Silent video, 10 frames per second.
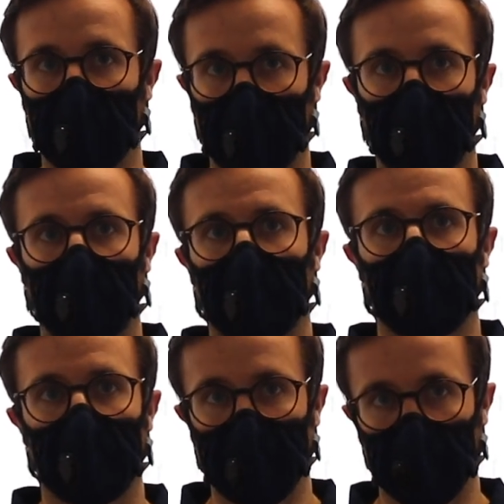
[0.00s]
on our
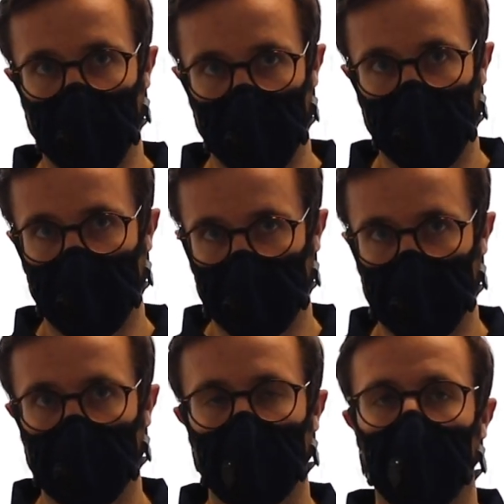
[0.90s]
feet will affect the
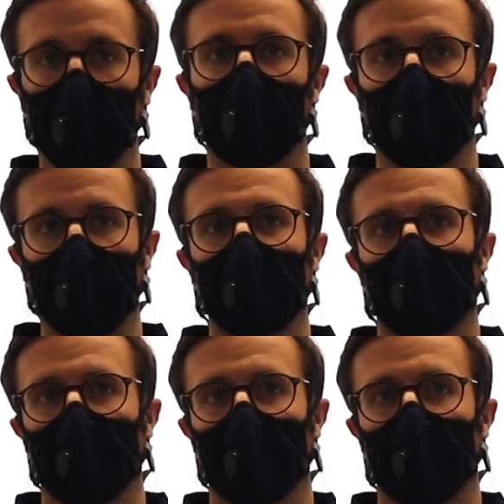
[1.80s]
whole body.